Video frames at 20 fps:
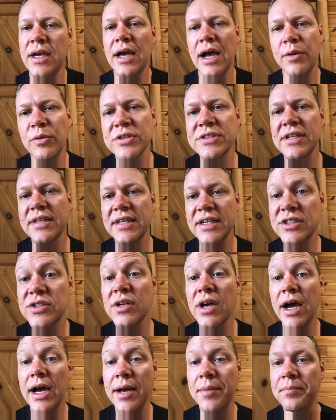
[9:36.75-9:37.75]
I will say
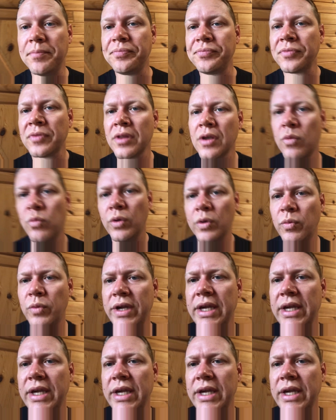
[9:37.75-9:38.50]
this: when